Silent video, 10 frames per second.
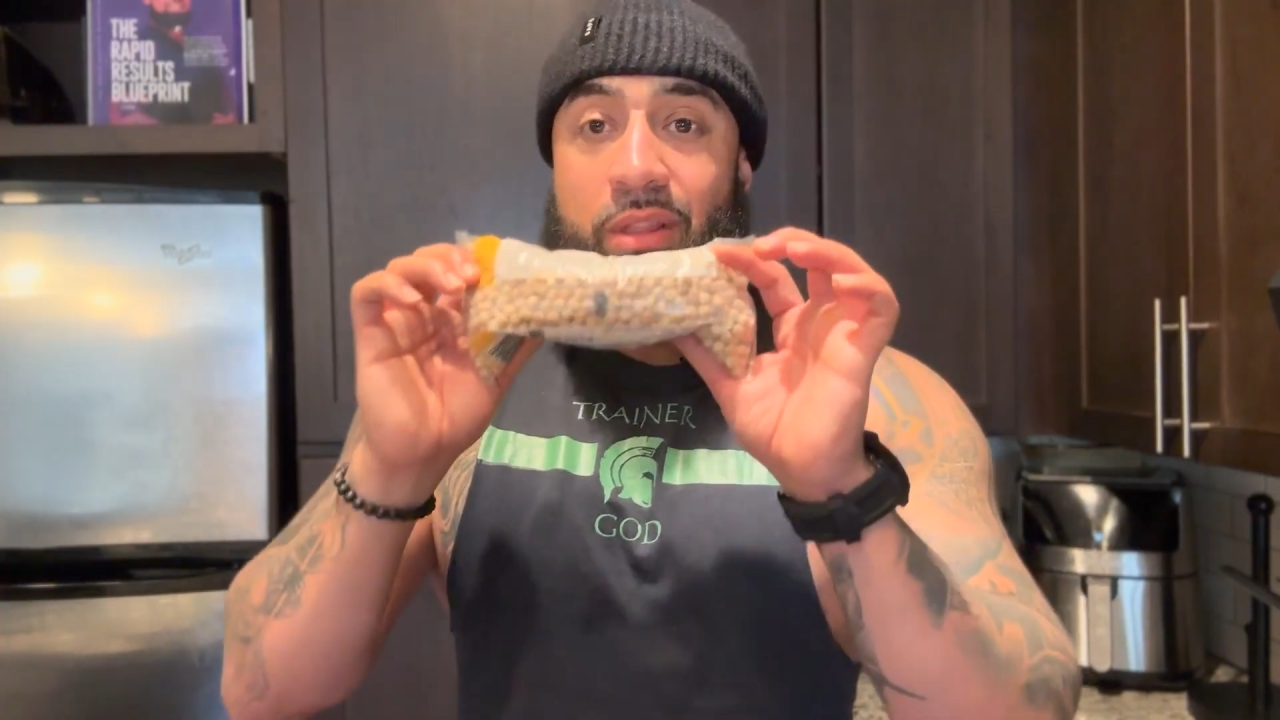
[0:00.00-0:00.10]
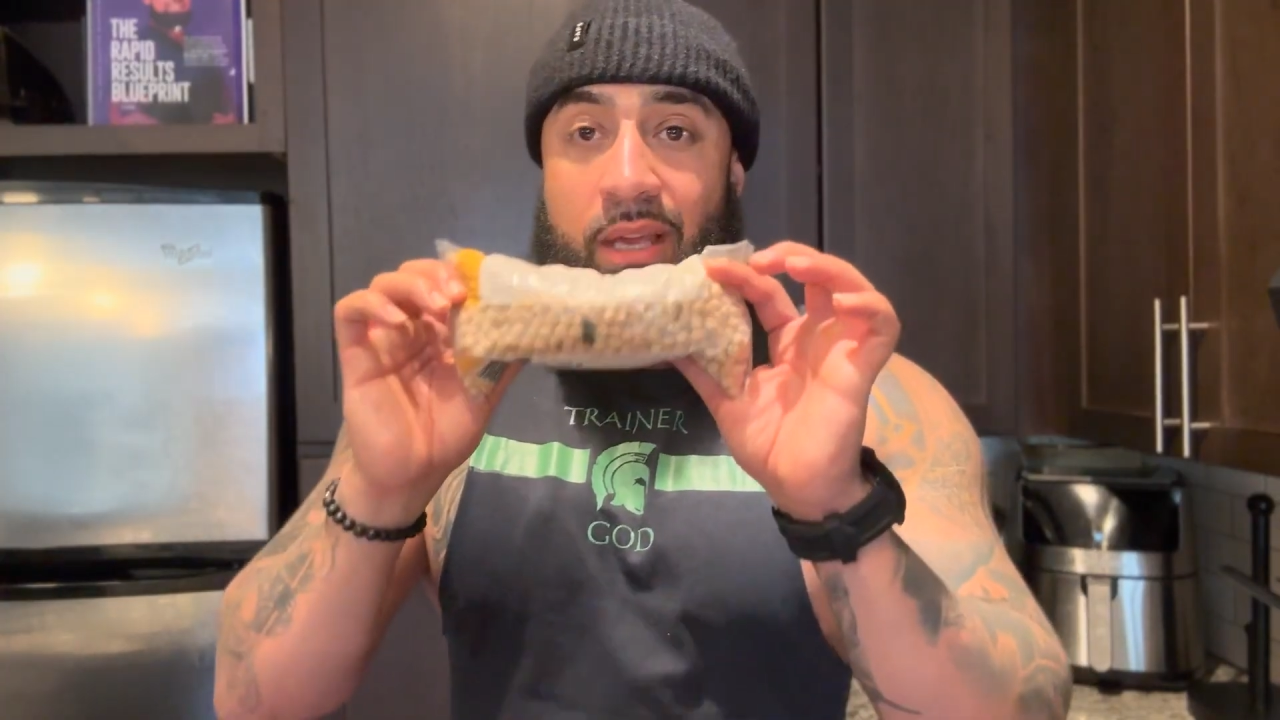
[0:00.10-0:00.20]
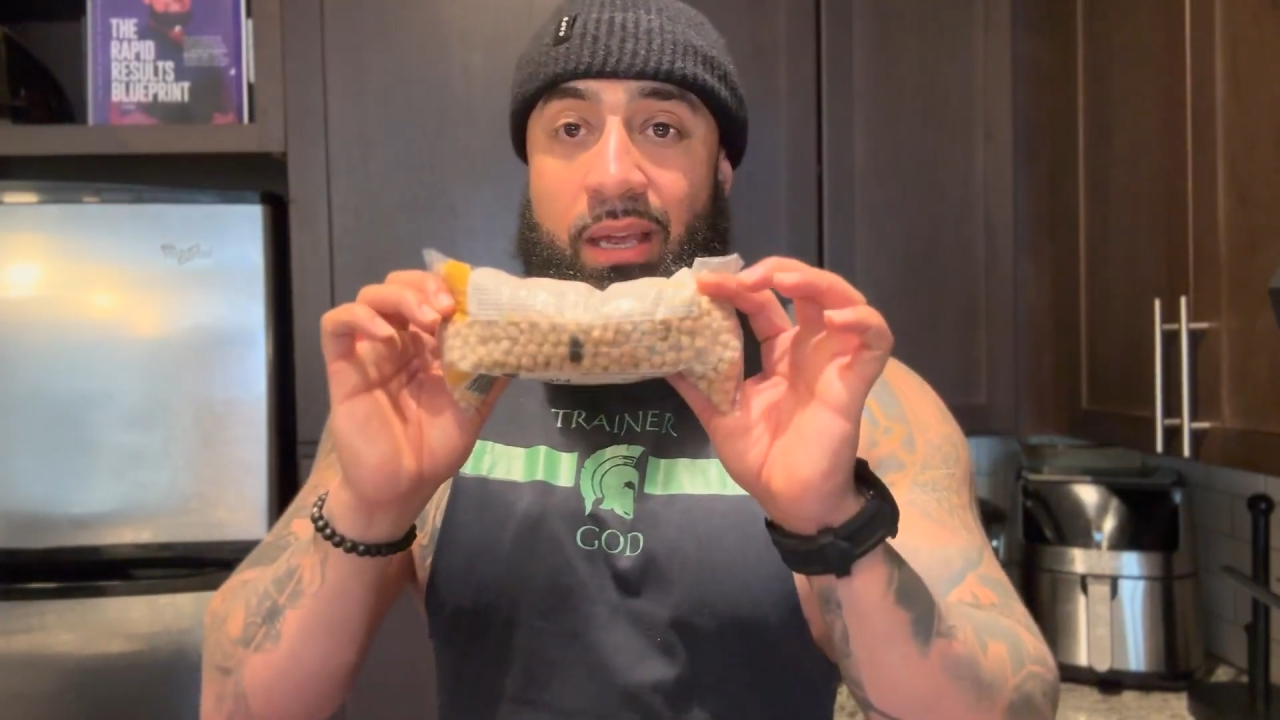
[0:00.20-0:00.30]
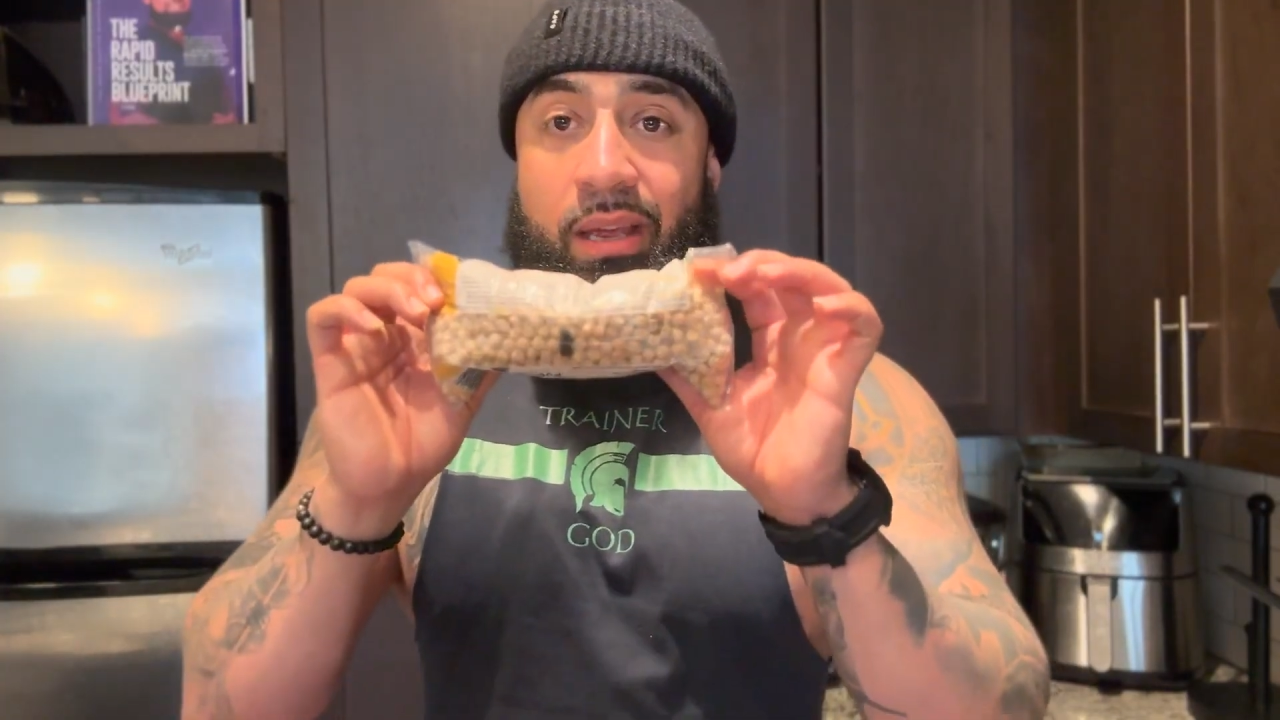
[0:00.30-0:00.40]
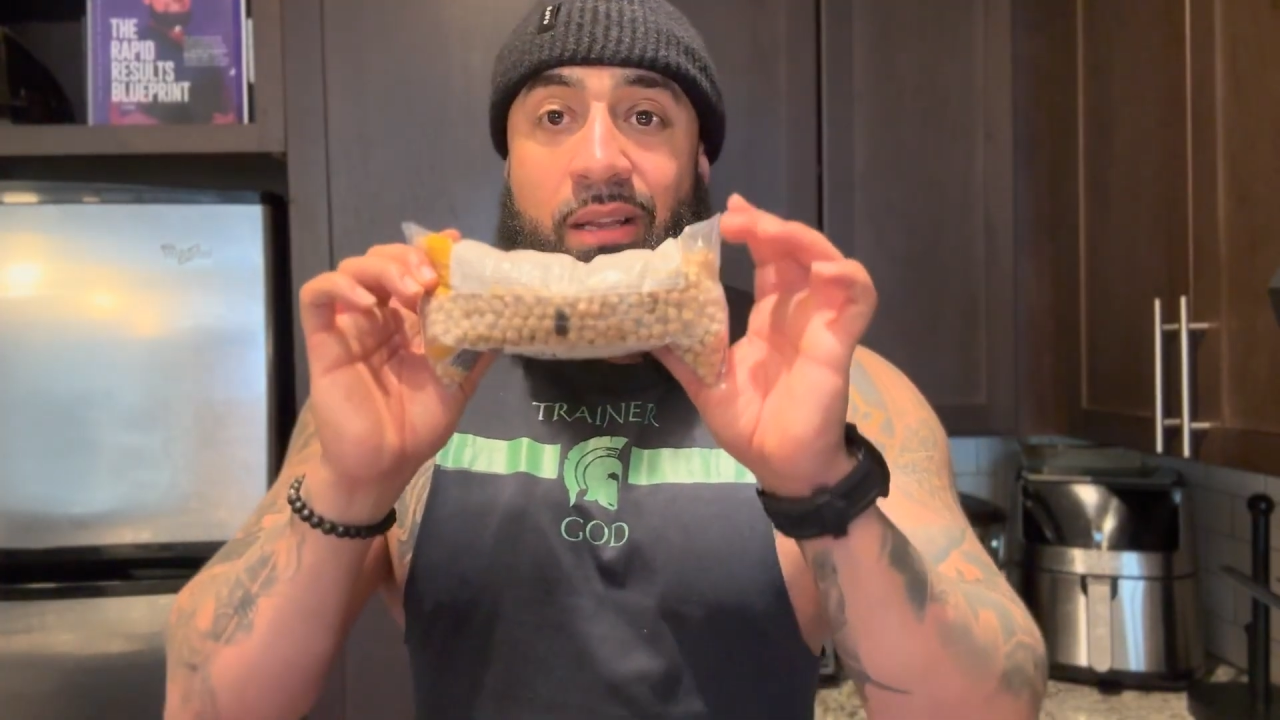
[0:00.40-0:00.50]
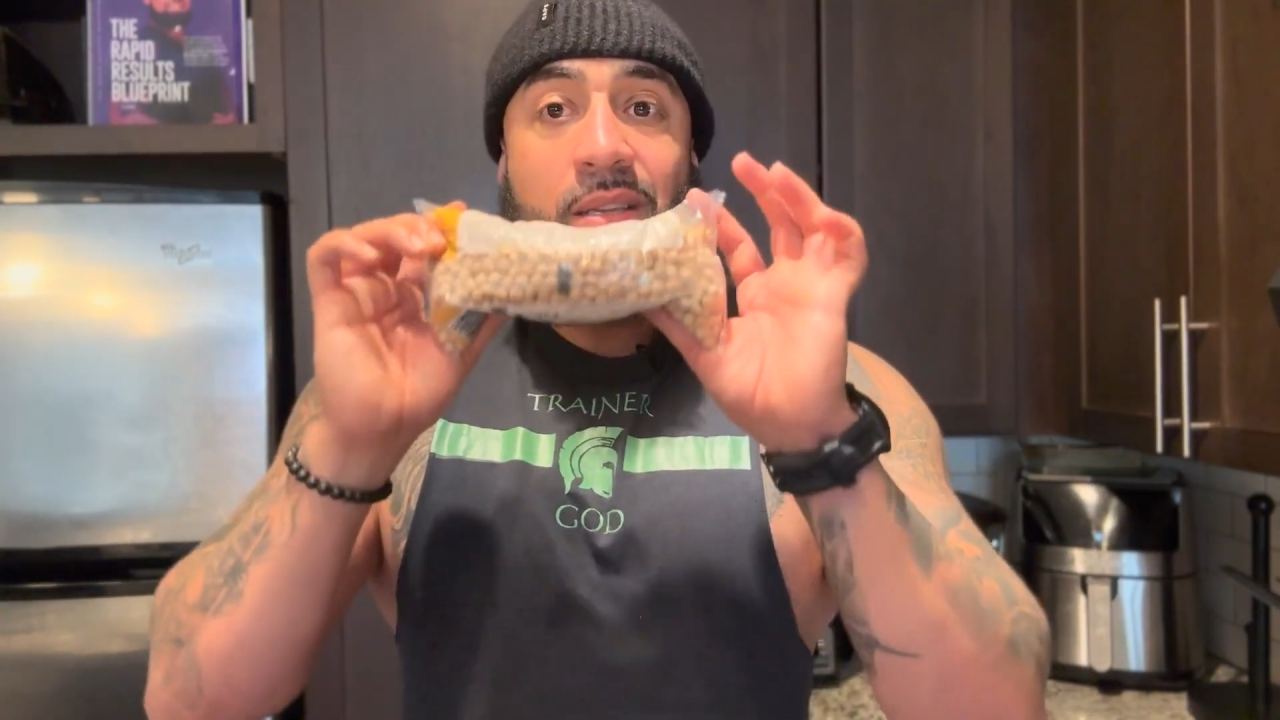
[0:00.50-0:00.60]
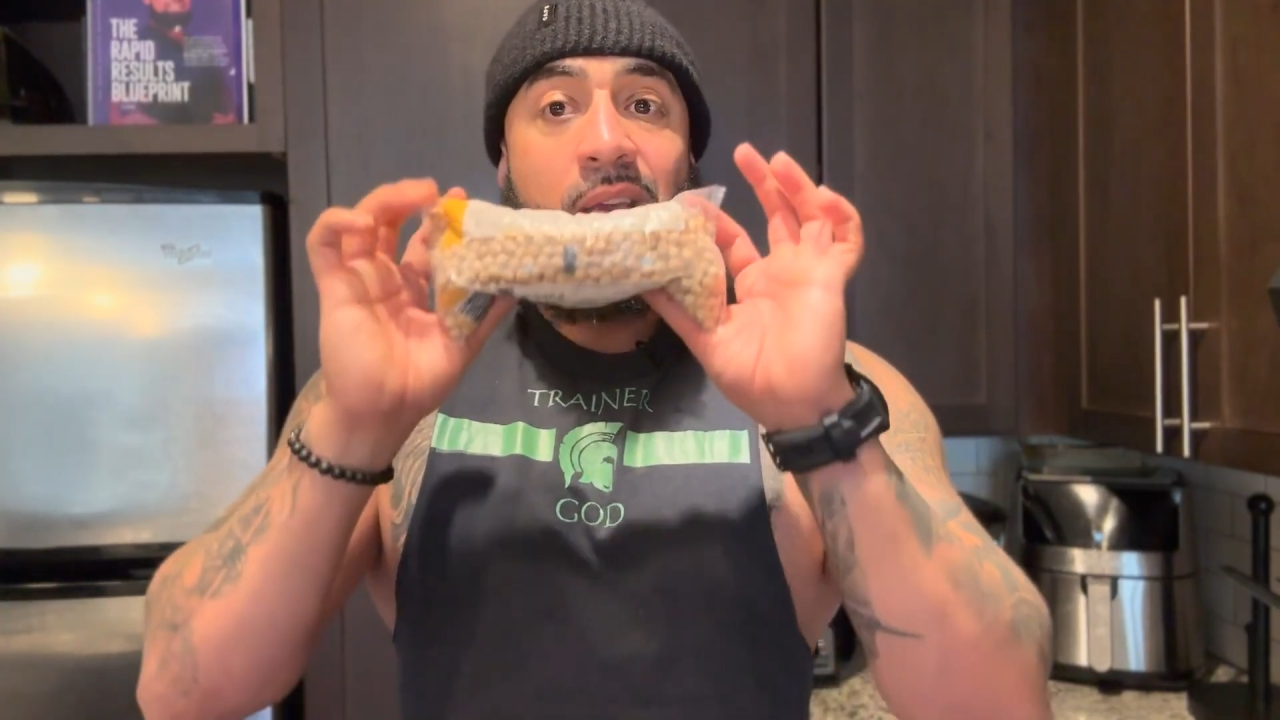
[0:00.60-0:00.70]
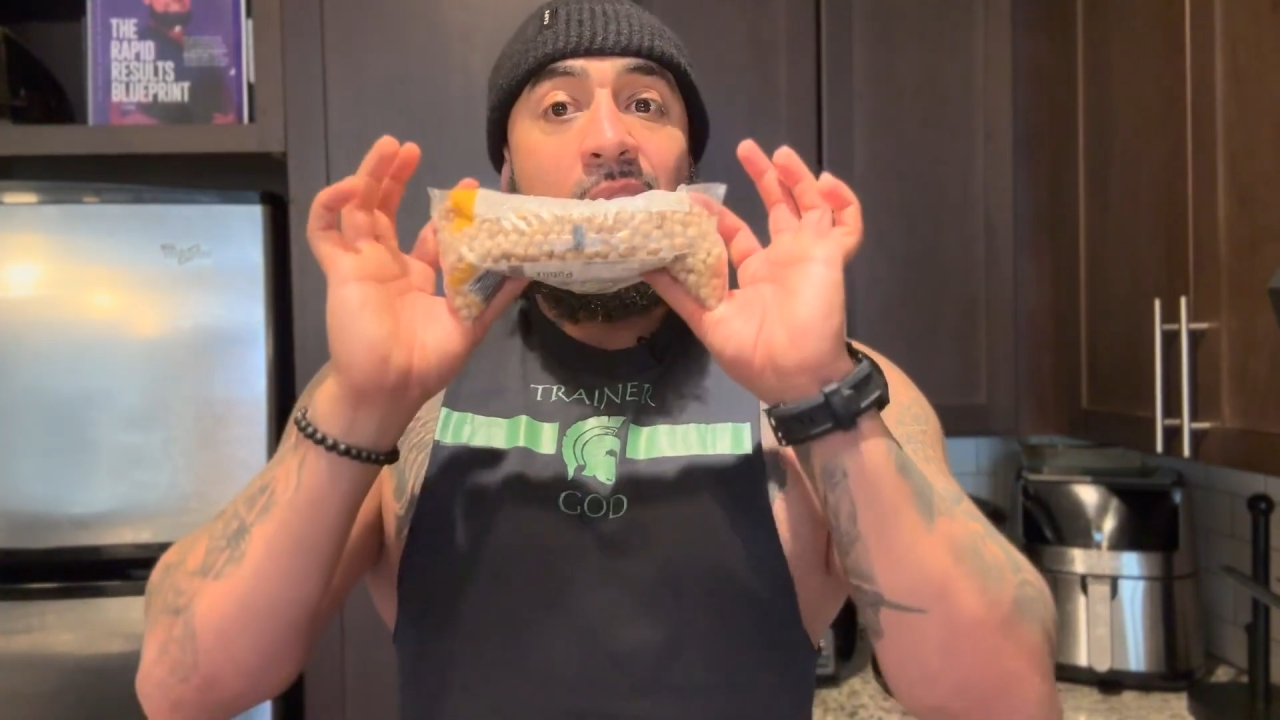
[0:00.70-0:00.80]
these